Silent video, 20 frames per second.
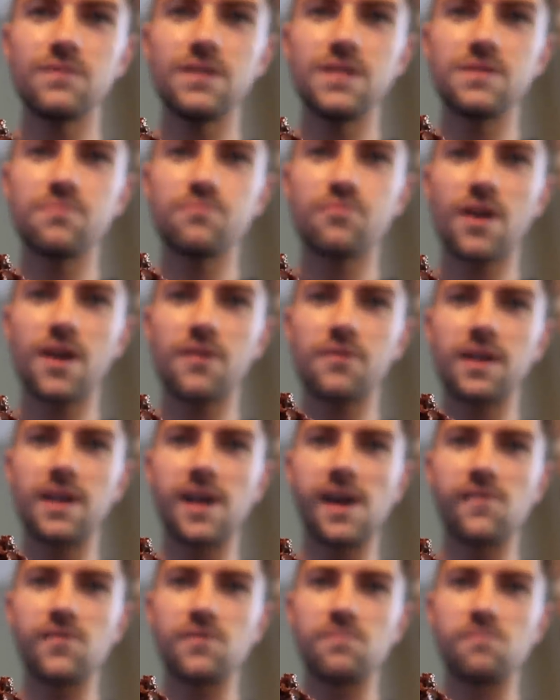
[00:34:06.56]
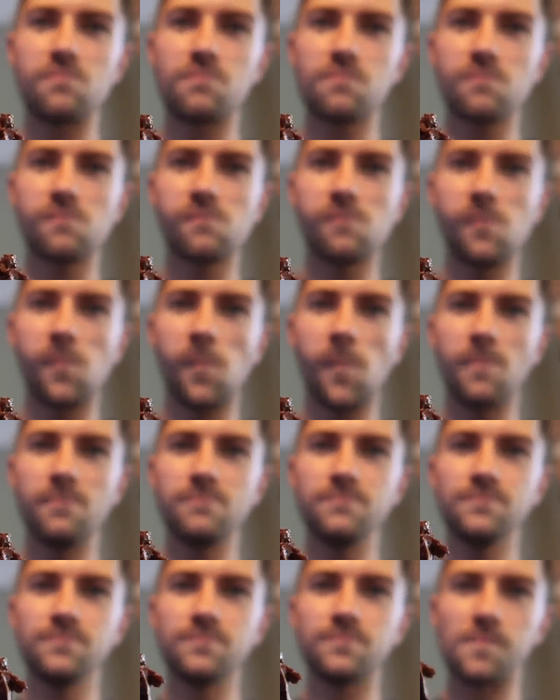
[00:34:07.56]
is brownie heaven.
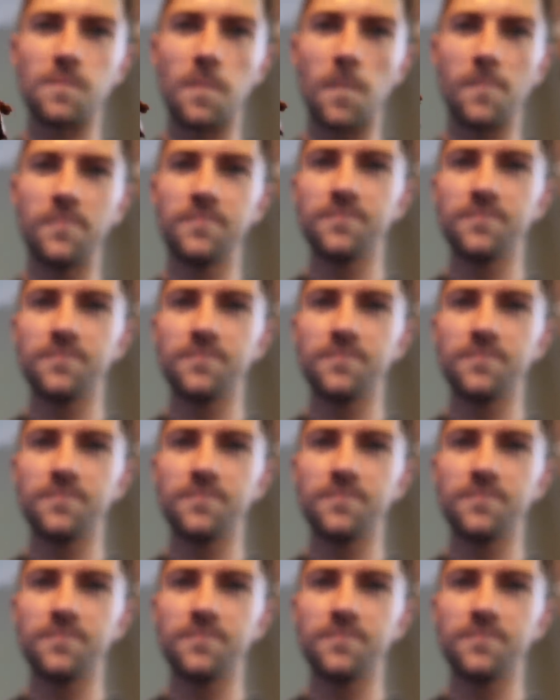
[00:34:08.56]
Mmm.